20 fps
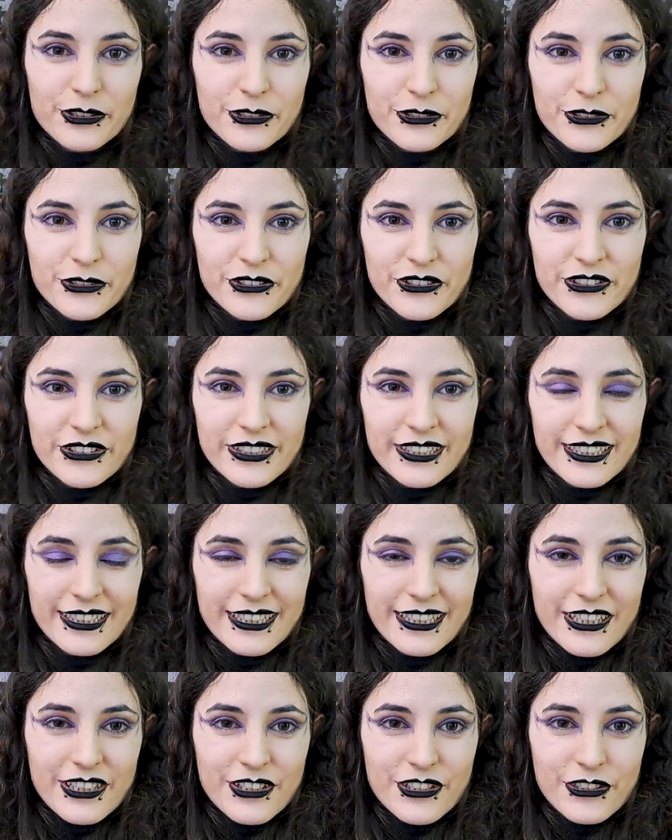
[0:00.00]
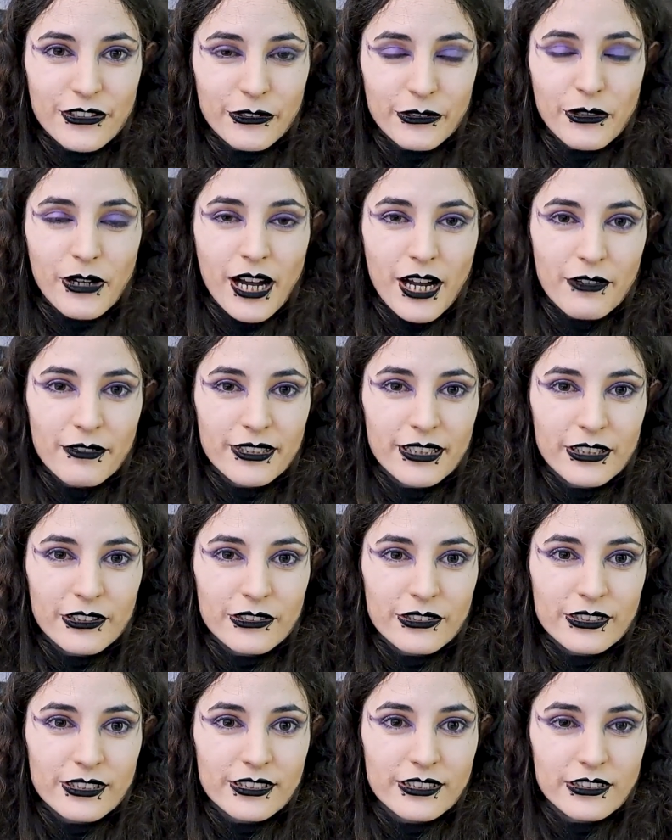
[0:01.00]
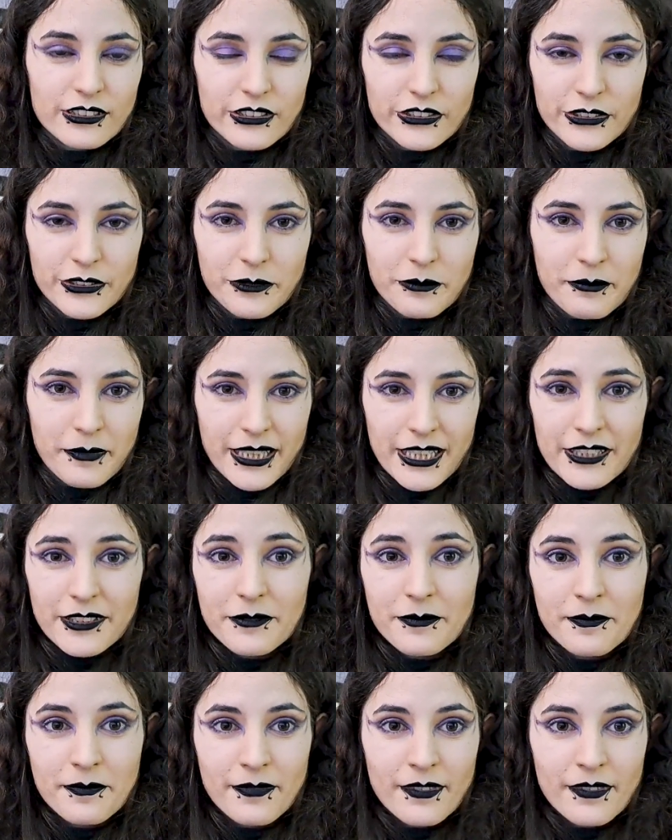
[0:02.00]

to show you how it looks on me.